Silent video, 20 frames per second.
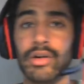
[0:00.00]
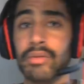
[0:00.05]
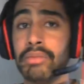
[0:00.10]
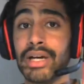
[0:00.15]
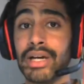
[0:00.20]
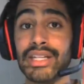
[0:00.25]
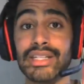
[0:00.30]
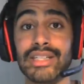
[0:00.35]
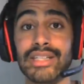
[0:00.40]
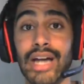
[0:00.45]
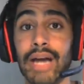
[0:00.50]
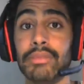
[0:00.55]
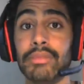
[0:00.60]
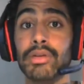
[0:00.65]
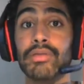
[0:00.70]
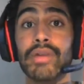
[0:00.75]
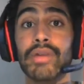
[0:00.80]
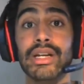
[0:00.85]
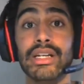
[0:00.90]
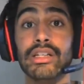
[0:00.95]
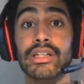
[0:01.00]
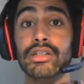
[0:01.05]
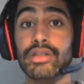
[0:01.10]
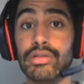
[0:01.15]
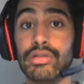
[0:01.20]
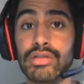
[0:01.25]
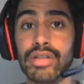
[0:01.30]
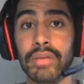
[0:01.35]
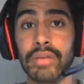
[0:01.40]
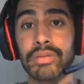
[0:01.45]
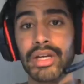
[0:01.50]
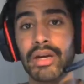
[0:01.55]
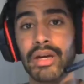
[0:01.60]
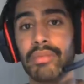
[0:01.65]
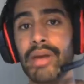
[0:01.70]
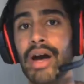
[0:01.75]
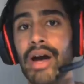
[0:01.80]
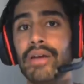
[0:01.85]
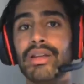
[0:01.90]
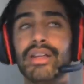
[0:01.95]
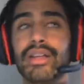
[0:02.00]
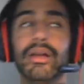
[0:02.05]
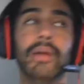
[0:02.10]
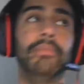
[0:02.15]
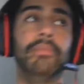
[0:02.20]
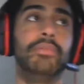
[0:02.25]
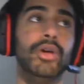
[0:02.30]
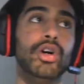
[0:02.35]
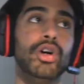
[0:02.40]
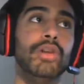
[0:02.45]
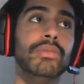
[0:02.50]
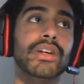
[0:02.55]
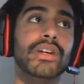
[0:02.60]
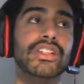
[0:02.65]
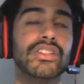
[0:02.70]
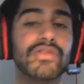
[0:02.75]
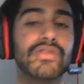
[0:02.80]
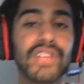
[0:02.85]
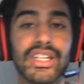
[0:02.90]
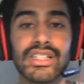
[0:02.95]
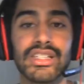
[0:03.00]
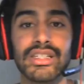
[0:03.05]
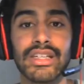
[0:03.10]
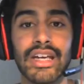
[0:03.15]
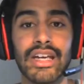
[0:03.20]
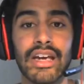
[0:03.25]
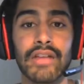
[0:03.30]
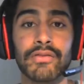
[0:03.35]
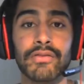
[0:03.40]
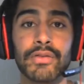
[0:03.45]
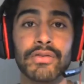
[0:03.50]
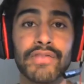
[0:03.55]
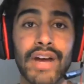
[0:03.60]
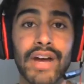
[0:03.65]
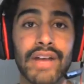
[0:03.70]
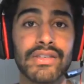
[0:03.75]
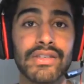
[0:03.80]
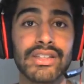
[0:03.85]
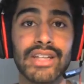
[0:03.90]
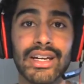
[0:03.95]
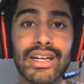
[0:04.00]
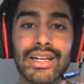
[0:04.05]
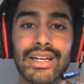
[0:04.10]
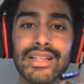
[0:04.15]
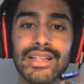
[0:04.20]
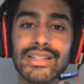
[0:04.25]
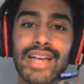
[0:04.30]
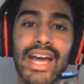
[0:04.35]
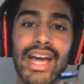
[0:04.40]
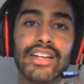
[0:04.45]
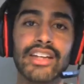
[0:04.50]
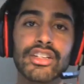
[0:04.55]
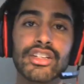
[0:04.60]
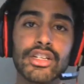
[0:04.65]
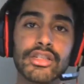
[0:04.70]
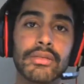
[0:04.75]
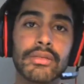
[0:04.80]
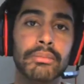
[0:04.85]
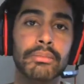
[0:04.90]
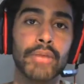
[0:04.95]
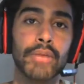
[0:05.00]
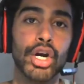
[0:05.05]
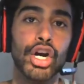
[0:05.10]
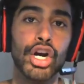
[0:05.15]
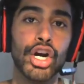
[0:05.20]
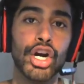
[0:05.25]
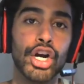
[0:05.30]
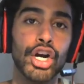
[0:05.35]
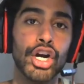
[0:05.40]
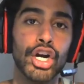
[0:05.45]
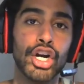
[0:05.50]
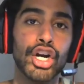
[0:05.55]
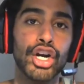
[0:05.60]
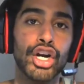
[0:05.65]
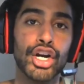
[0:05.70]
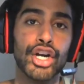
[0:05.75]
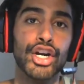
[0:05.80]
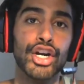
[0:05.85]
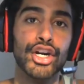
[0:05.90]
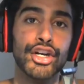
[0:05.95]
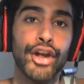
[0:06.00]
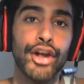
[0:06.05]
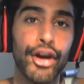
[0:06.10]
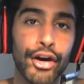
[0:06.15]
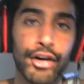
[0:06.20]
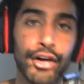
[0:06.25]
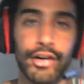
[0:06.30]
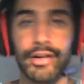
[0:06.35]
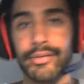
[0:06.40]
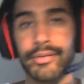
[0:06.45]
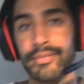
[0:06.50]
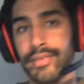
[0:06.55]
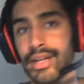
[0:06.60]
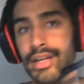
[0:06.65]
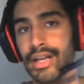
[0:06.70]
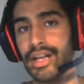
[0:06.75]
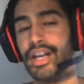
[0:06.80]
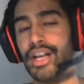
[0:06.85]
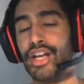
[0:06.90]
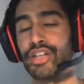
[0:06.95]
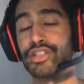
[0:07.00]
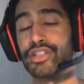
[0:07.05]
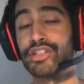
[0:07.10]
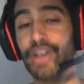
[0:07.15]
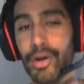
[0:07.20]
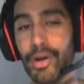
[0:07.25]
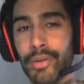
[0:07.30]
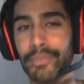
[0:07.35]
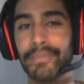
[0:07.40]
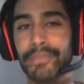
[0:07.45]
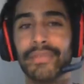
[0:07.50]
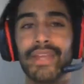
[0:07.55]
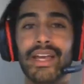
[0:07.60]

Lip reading: And by the time you're ready to do something about it, boom, Asphyxiate for 5 seconds and just murder. So,